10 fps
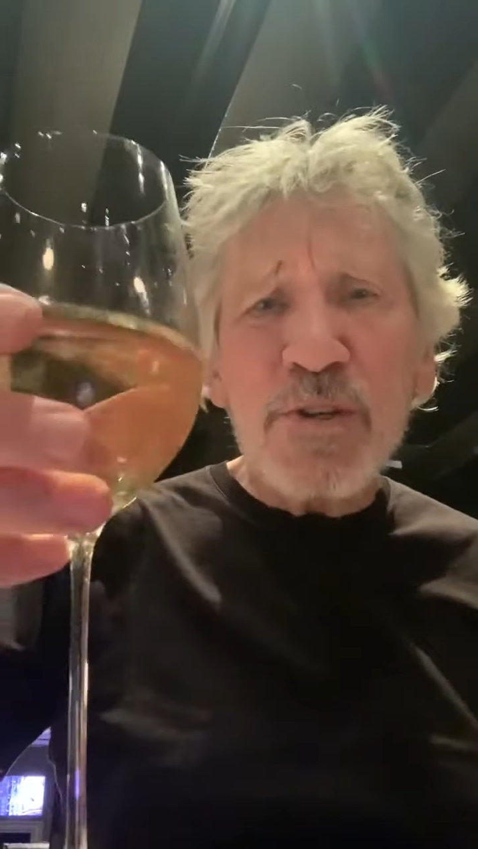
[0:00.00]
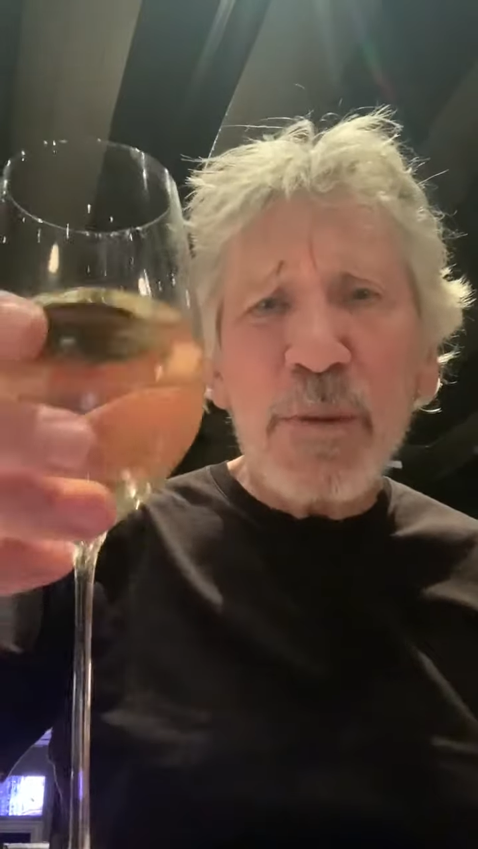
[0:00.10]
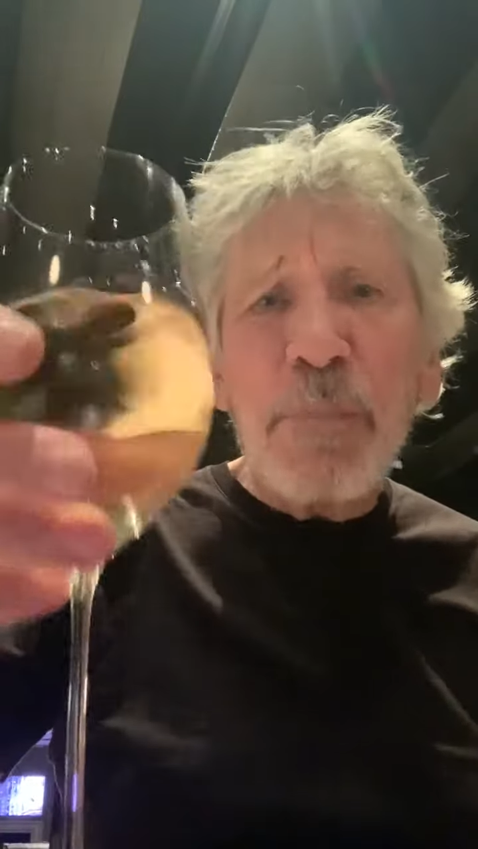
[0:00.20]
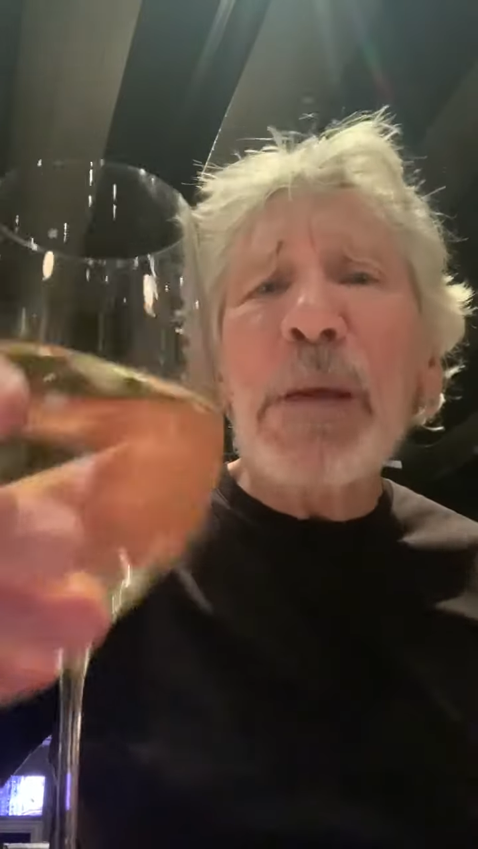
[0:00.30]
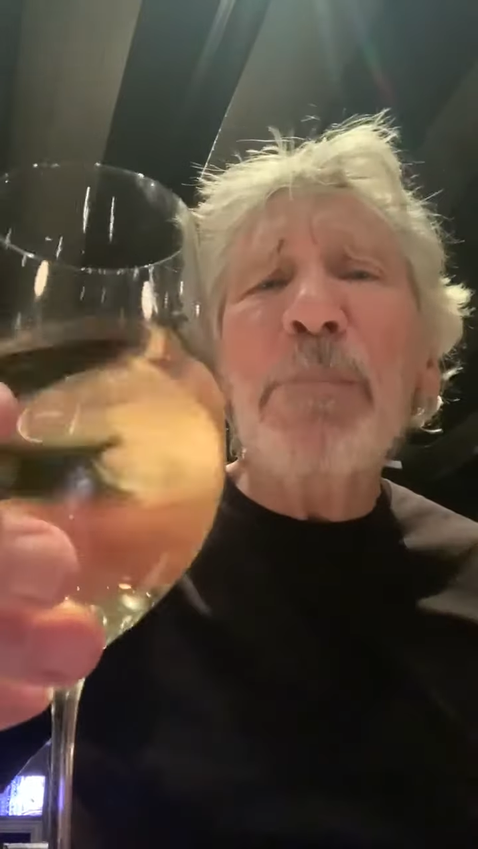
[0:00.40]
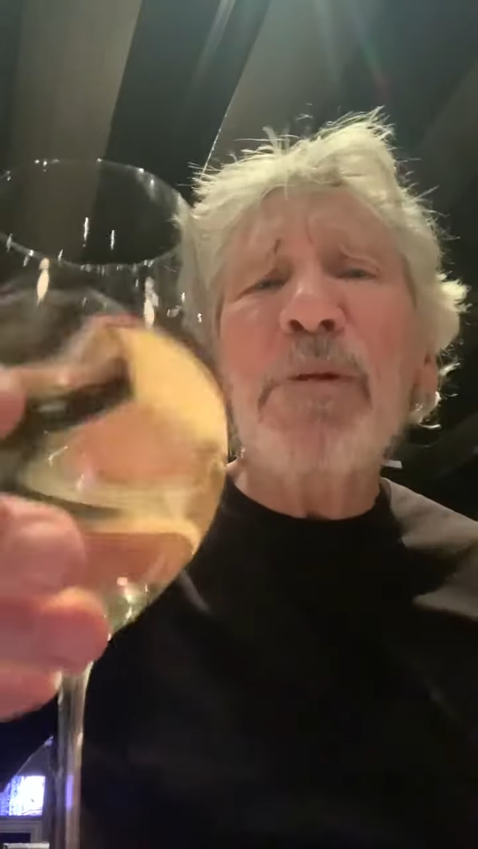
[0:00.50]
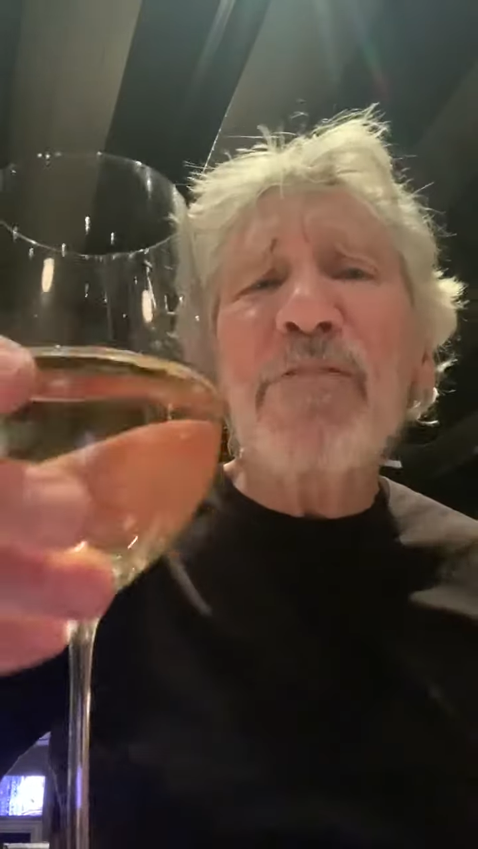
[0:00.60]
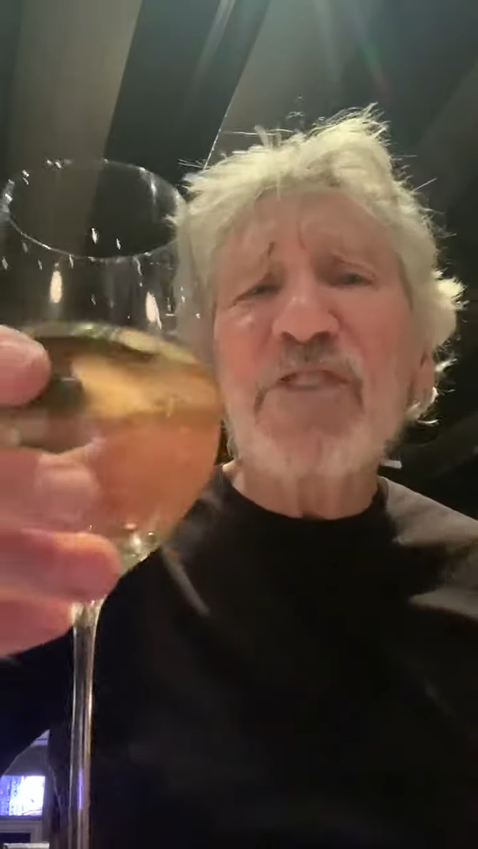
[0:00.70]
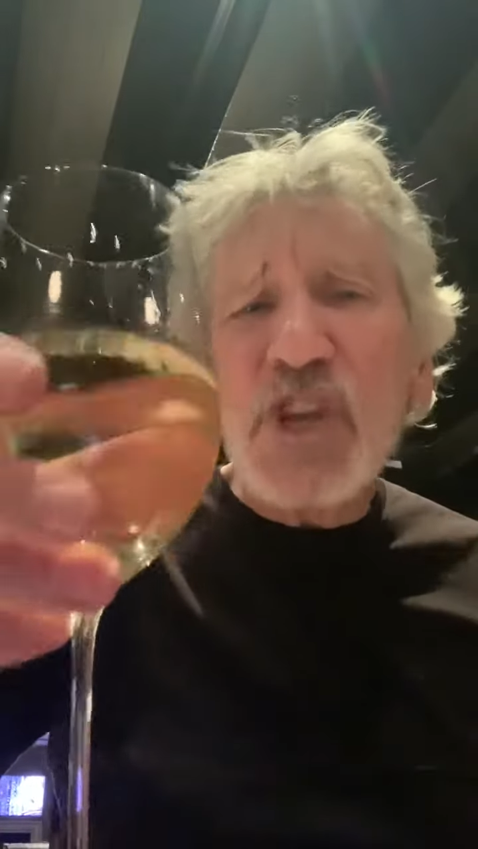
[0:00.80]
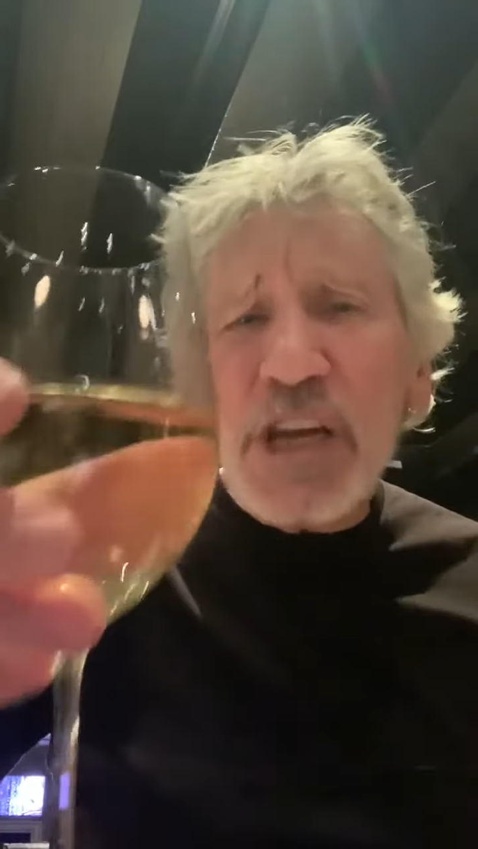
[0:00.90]
to the people
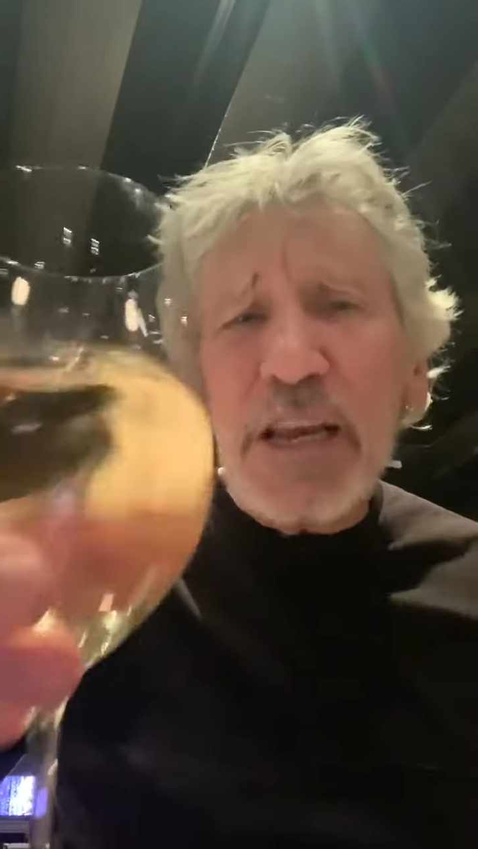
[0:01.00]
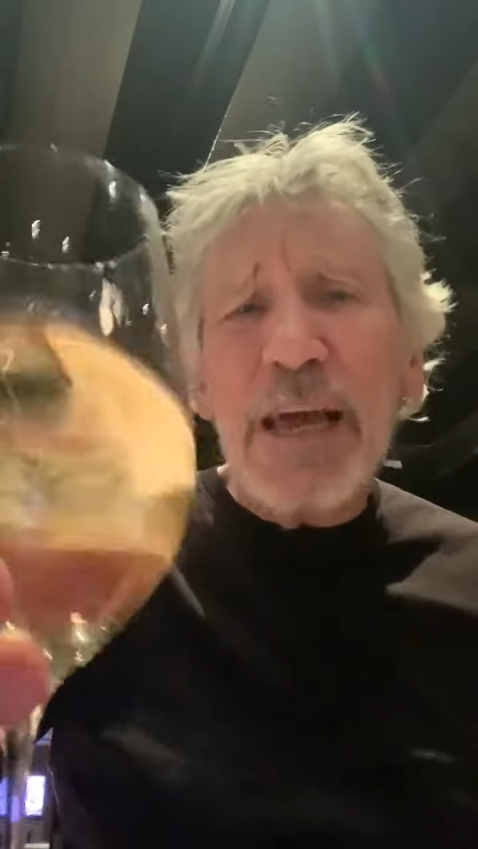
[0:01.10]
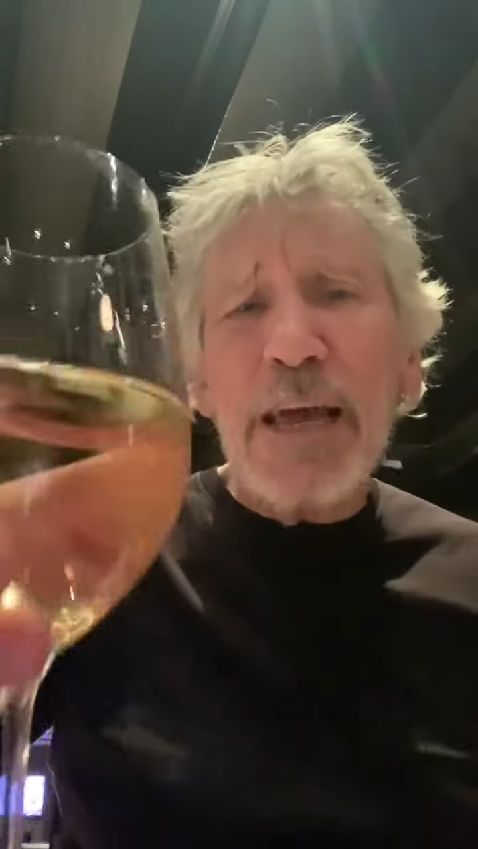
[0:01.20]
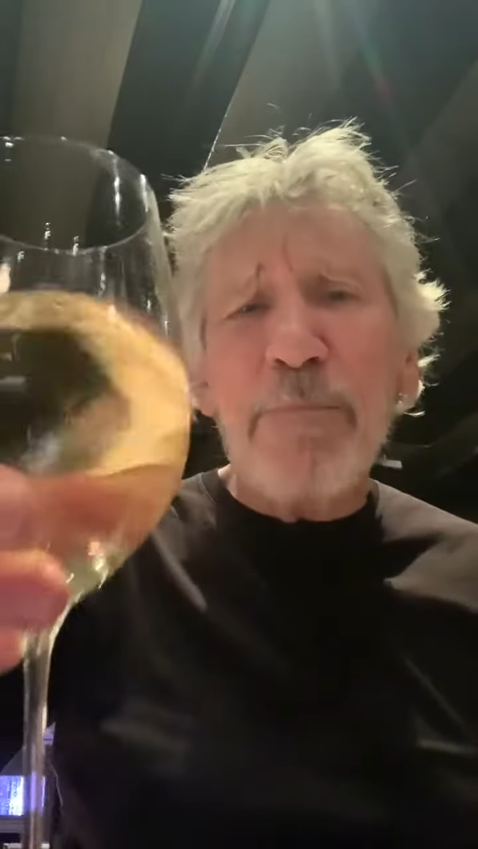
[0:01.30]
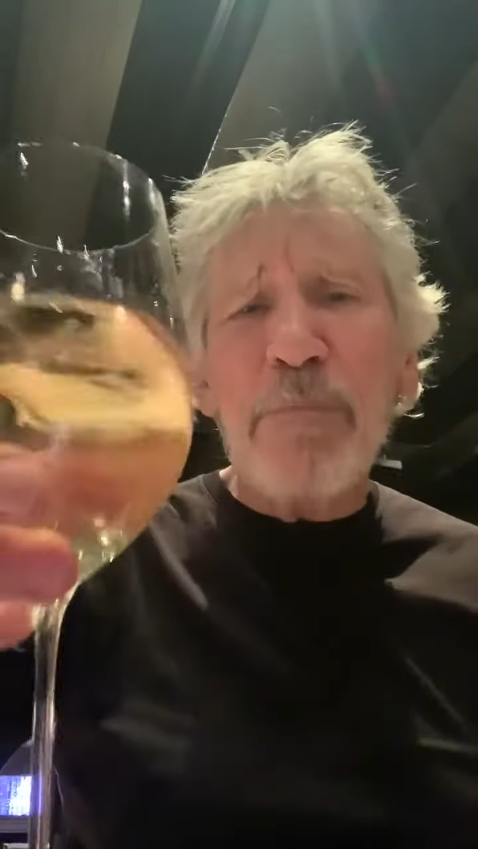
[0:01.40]
of Chile.